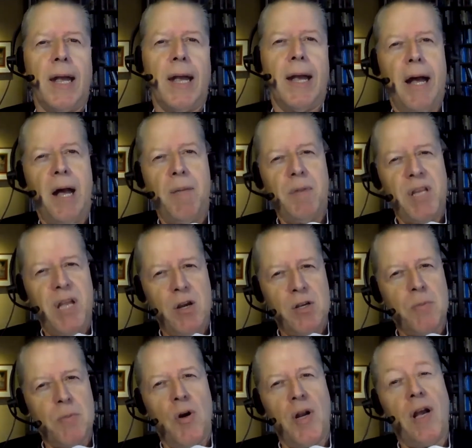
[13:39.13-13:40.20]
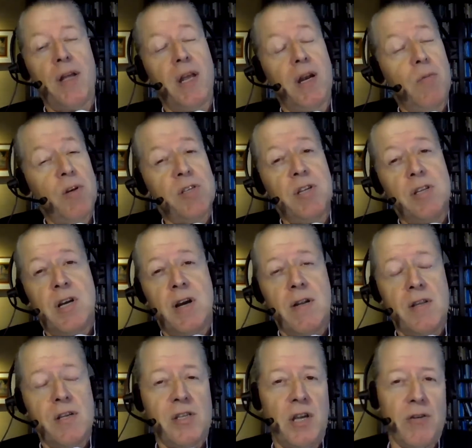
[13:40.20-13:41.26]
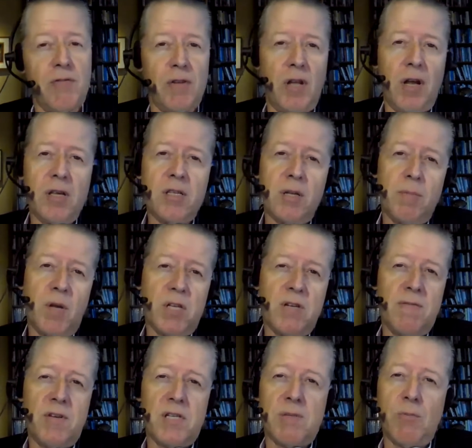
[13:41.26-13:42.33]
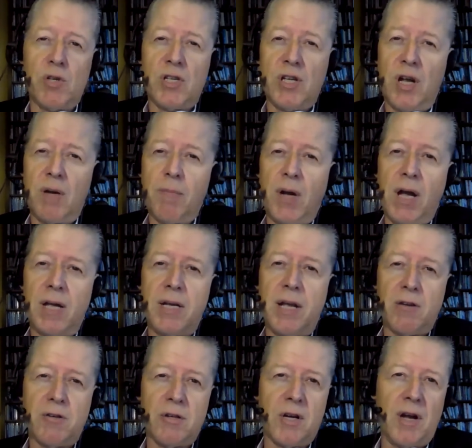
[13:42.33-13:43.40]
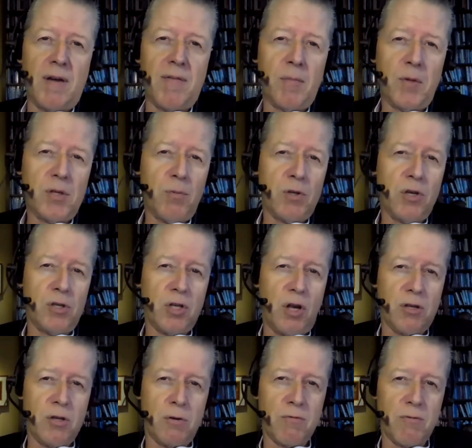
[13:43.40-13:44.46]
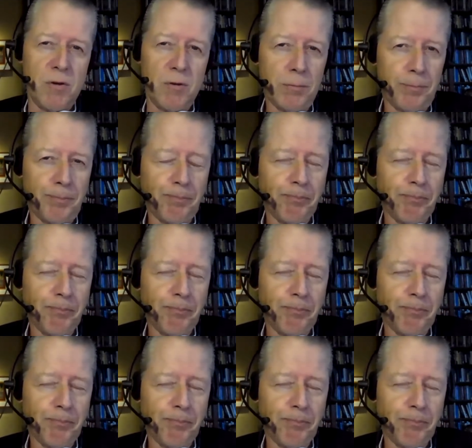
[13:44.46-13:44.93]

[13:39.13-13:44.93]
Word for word: And they also point out that it wasn't entirely centralized, that much of it was done by national governments, which is also true.